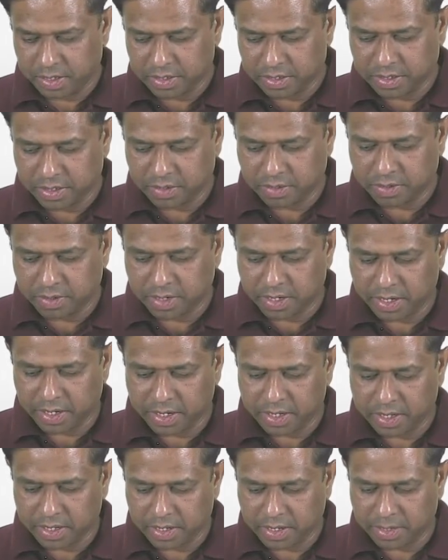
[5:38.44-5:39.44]
stored
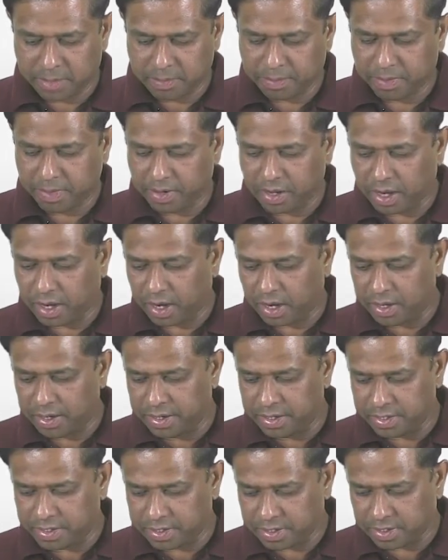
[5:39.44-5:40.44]
in the computer
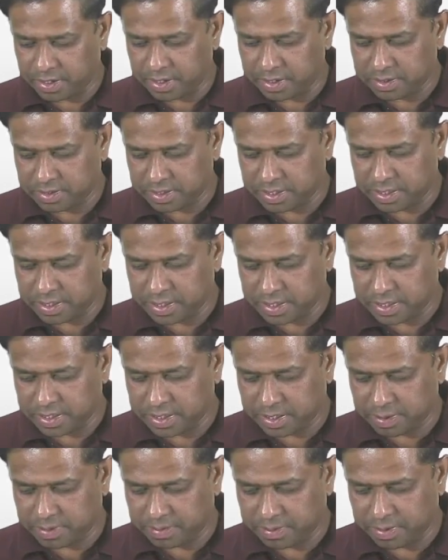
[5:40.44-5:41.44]
hard disk. All right, so this is
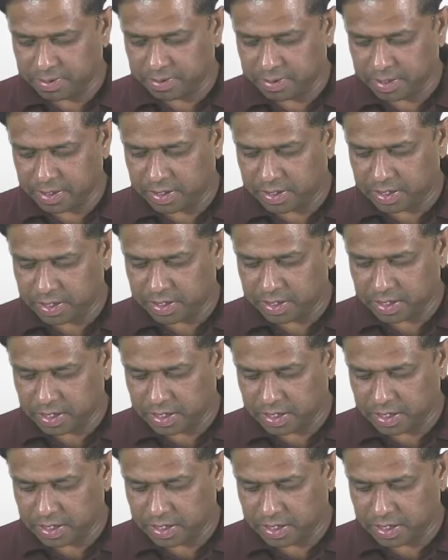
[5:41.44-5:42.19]
computer